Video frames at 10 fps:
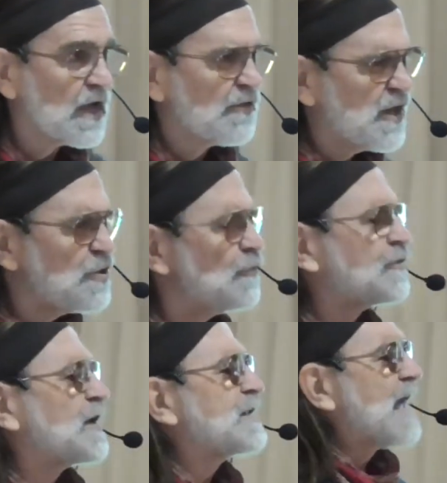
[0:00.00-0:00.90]
Then you
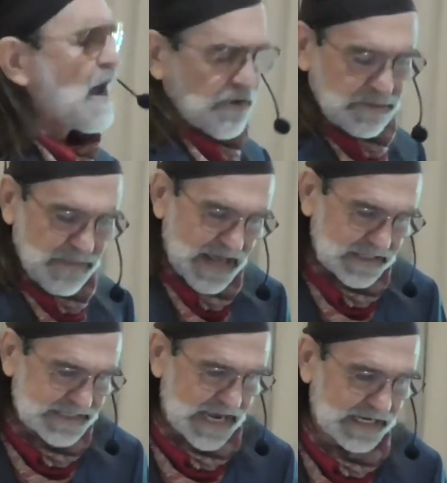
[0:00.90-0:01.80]
sit down and
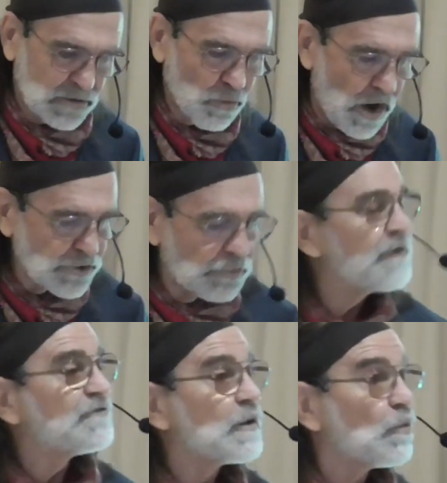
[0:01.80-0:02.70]
meditate and wonder
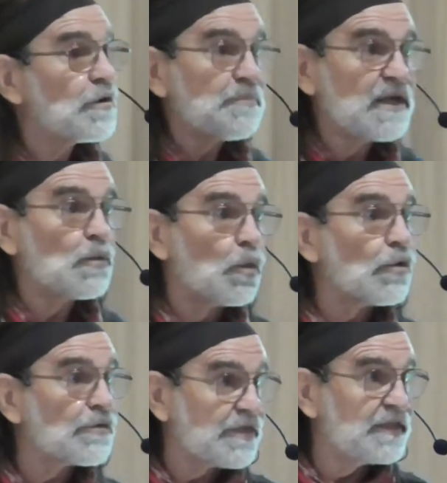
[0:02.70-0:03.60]
if it would be
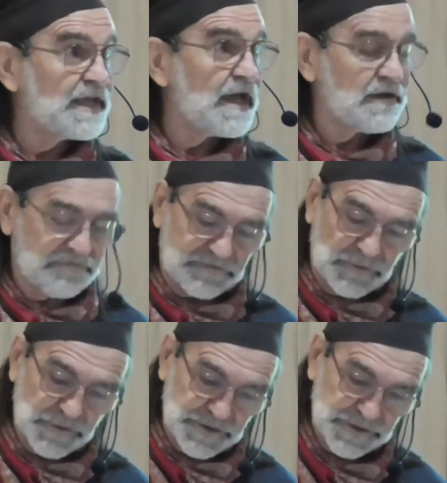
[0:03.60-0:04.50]
worth the
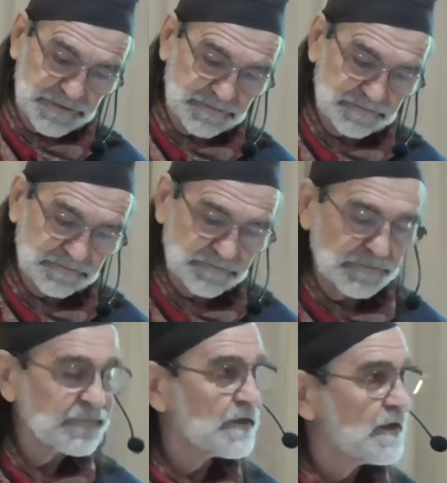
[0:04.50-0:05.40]
effort.
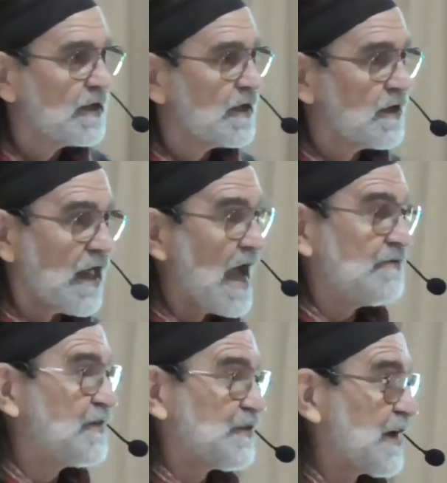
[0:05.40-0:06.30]
Life is a